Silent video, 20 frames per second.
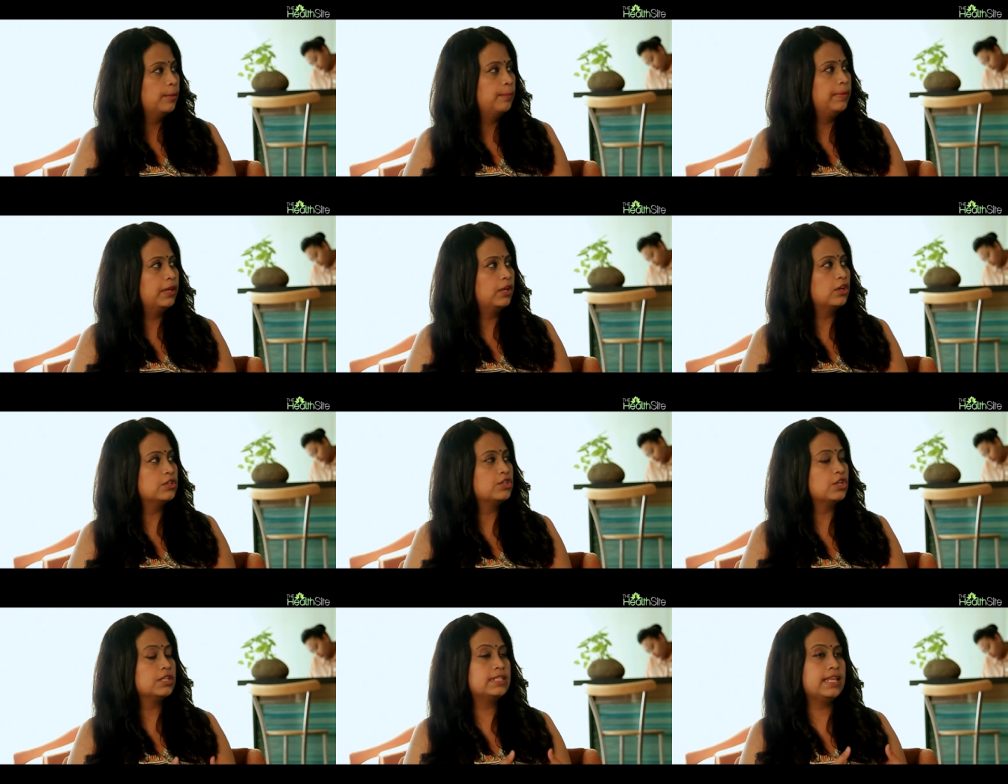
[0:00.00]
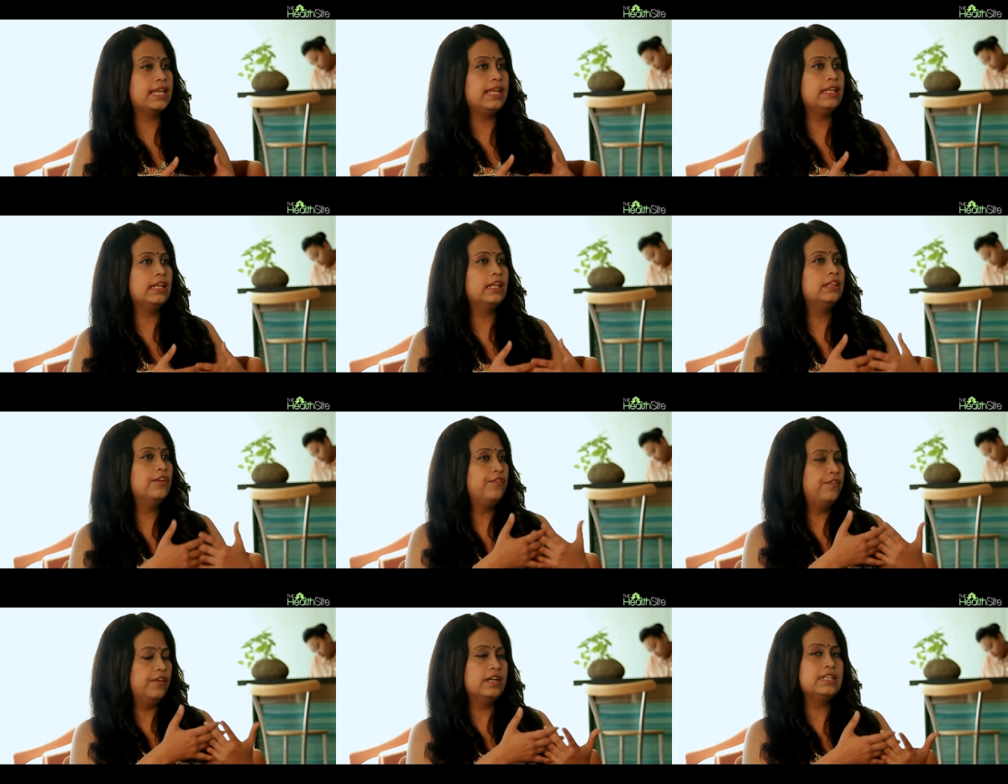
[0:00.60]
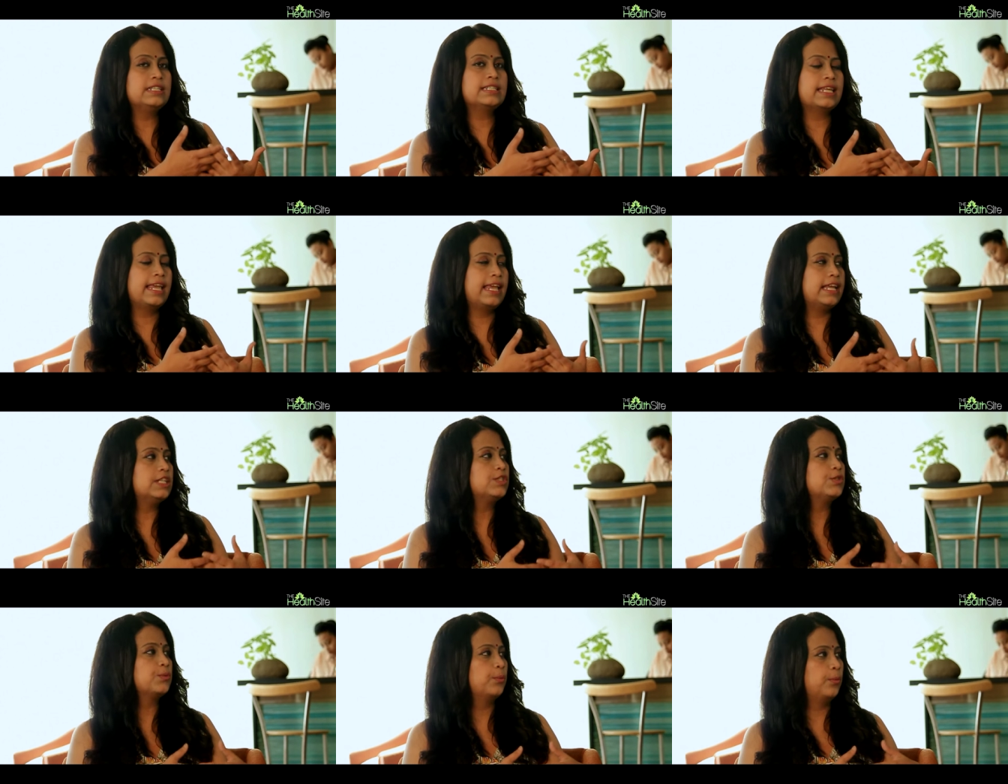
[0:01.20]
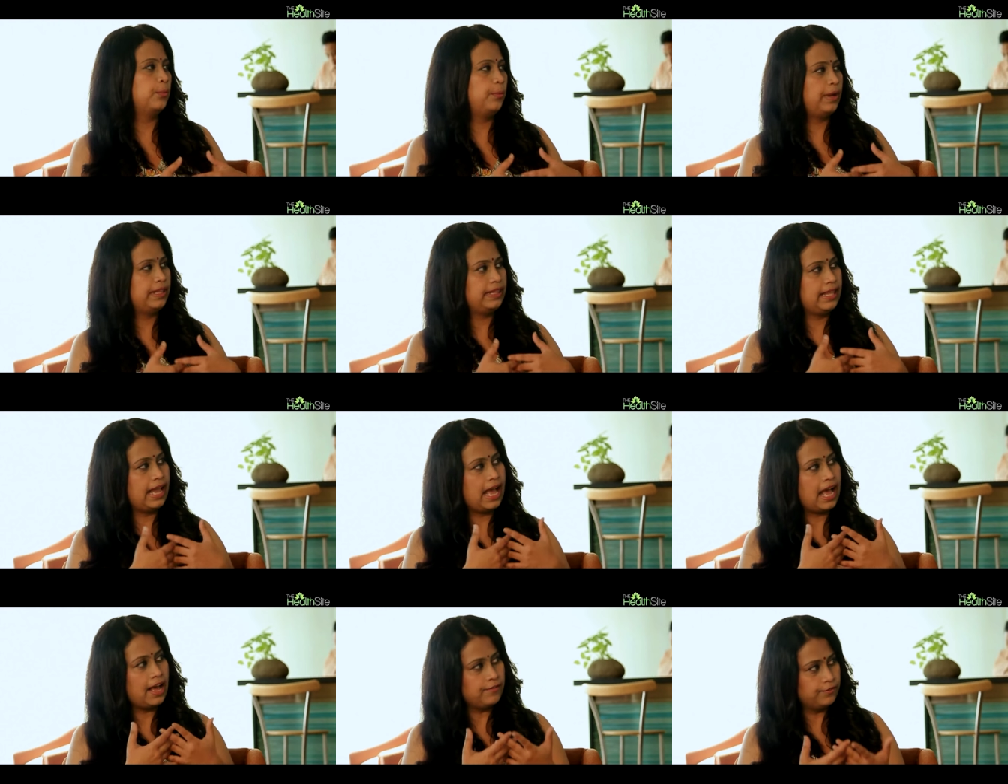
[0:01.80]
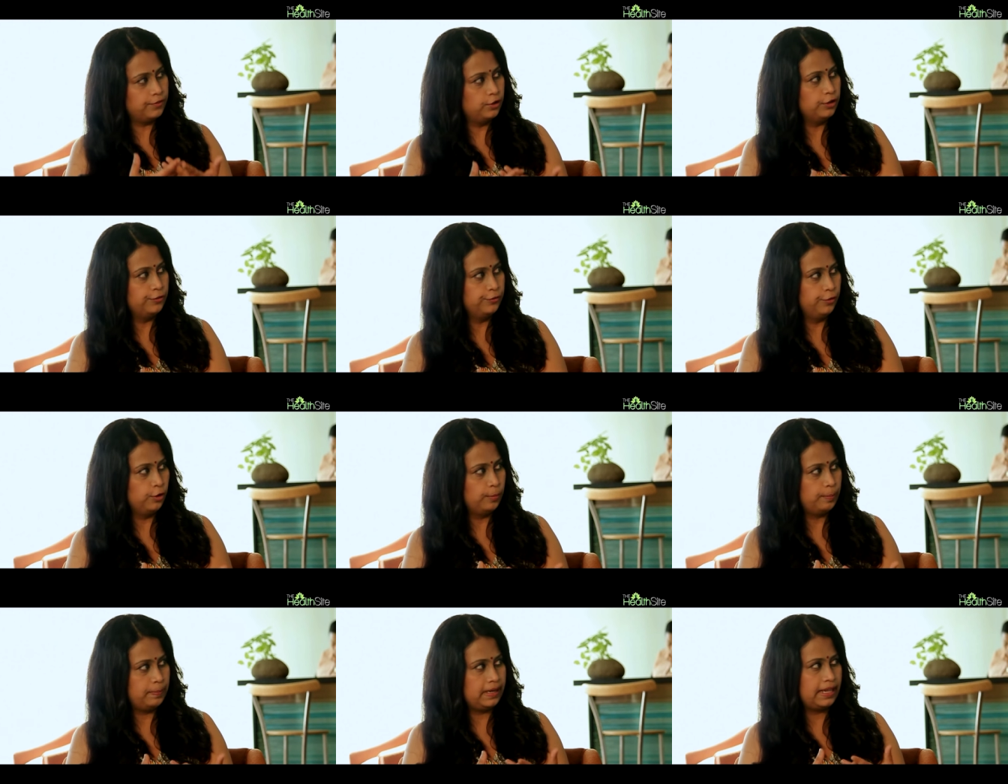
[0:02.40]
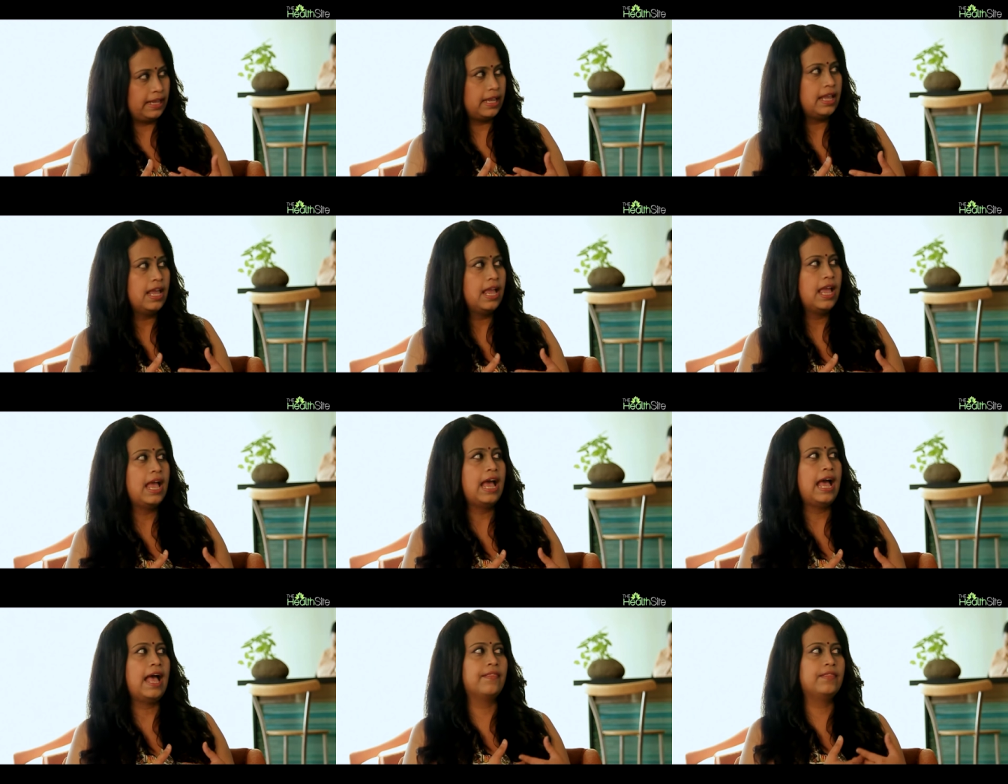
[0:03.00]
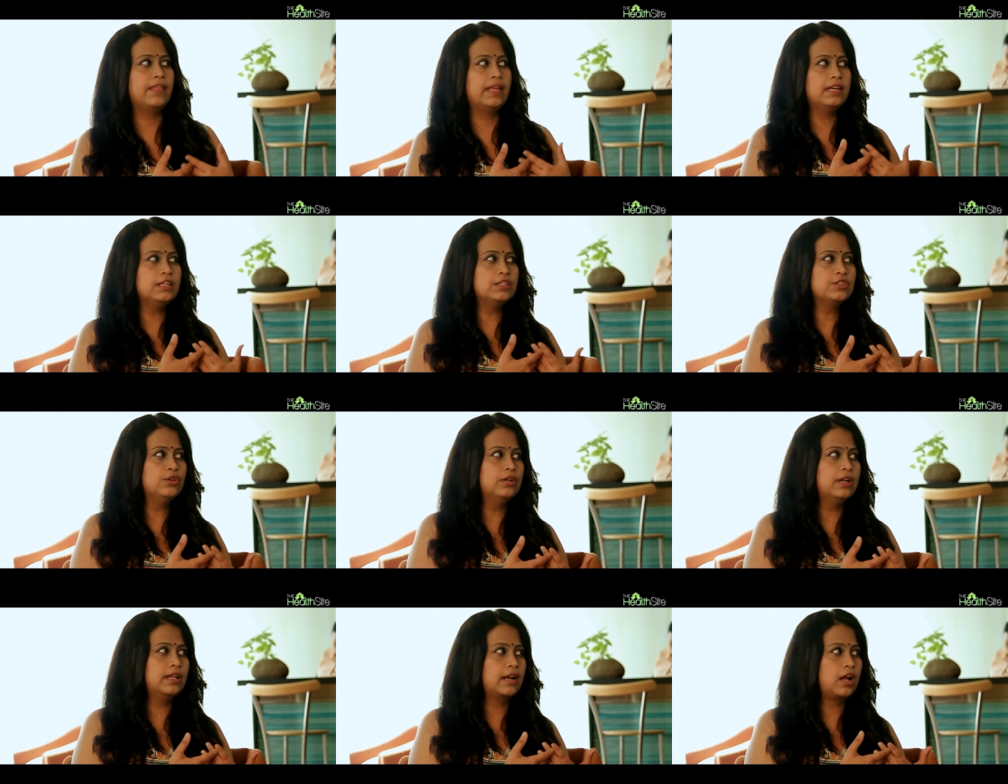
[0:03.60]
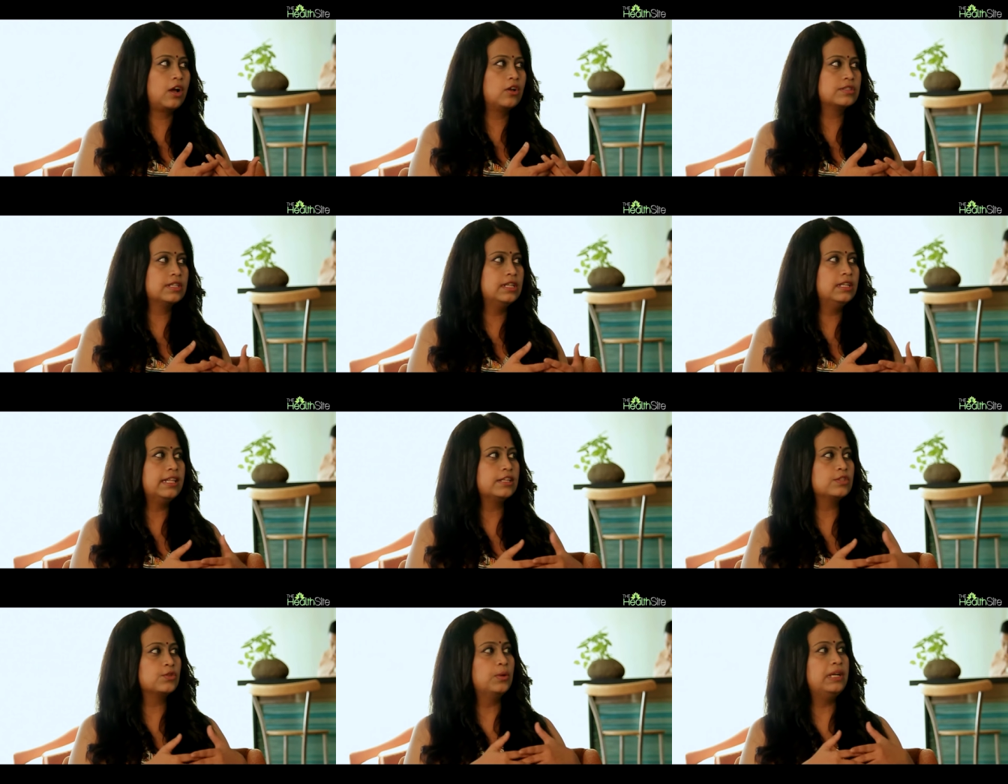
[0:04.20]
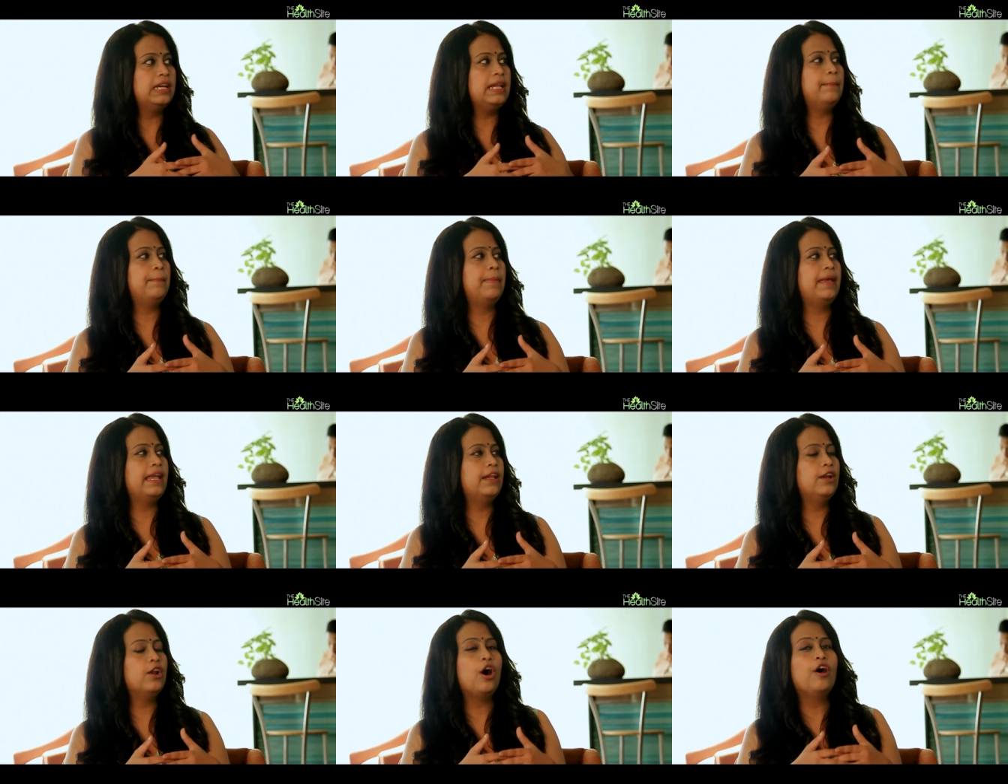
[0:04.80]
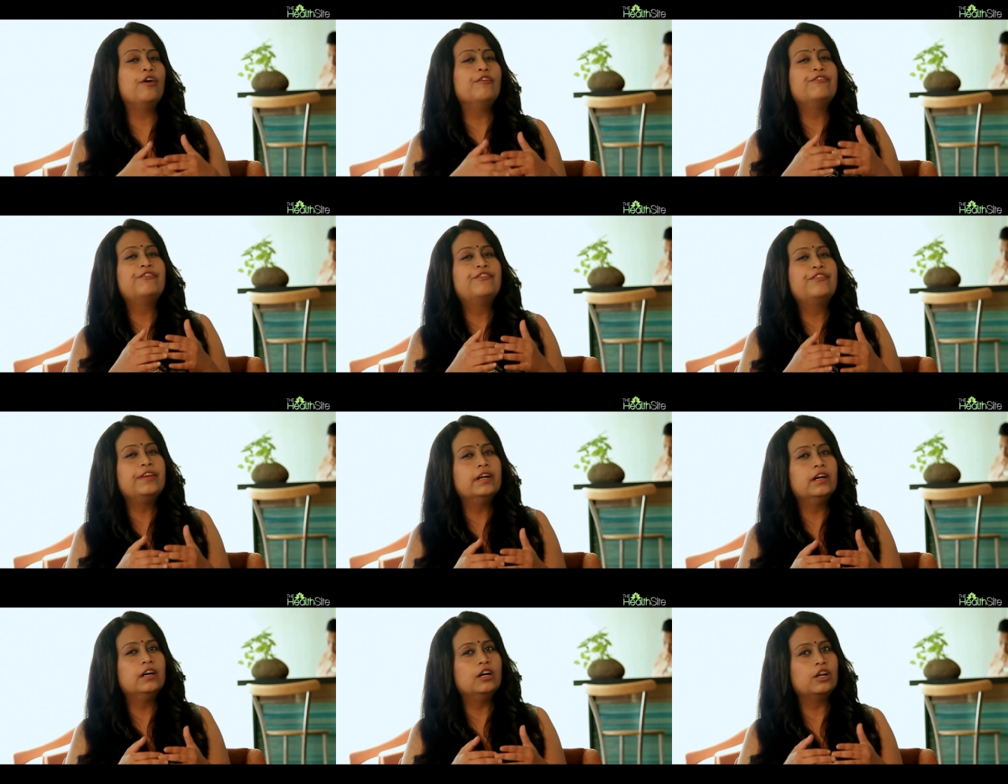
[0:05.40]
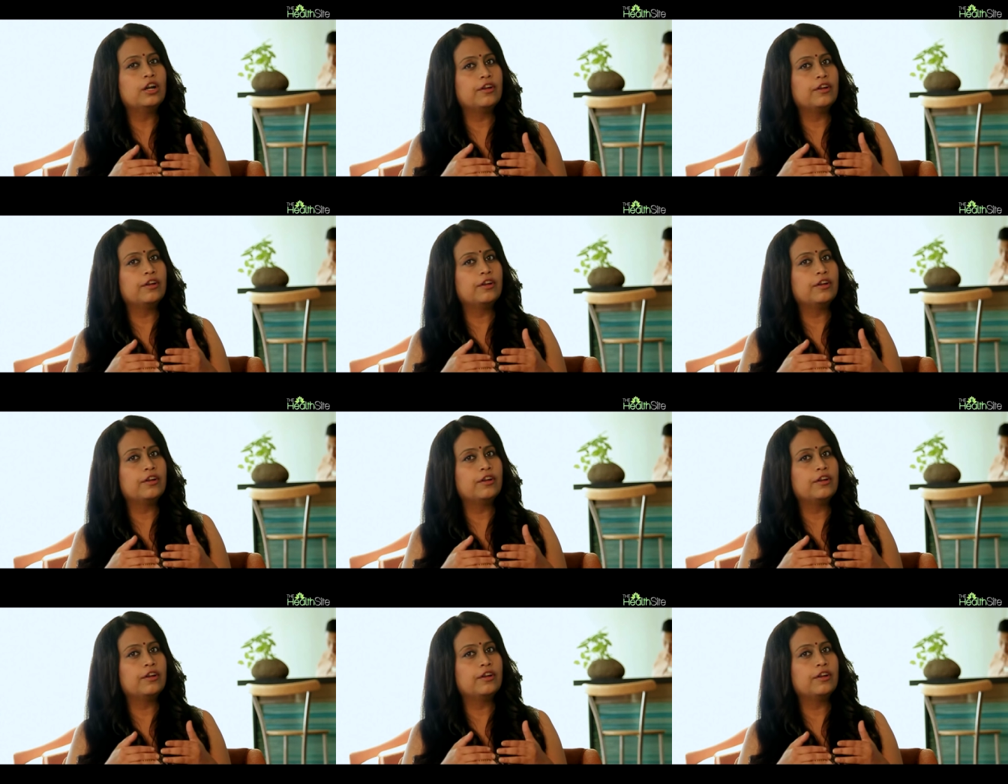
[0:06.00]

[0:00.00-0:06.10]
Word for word: Because you're saying in the first case where they have good foreplay and there is good arousal, there's only pain or fear